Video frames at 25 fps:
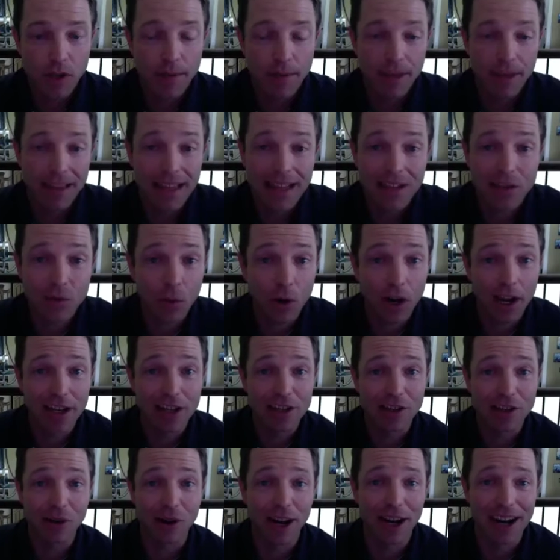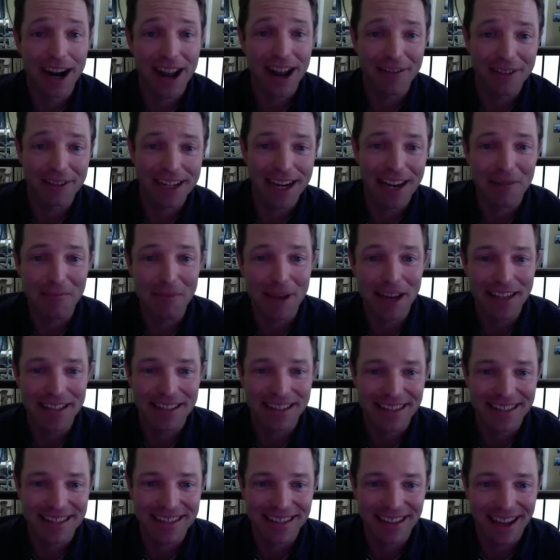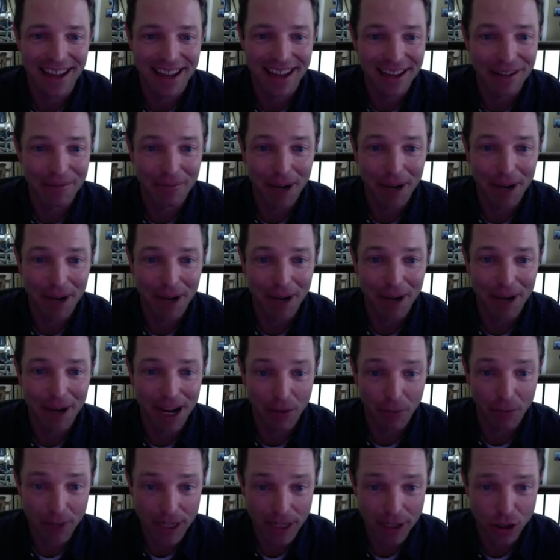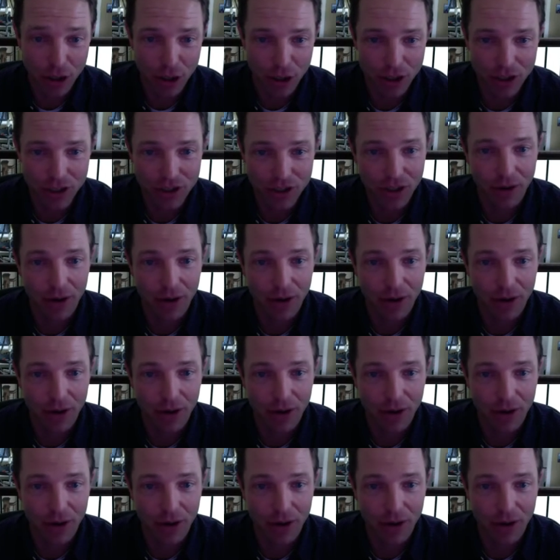I mean, that's what I do on an everyday basis in my research.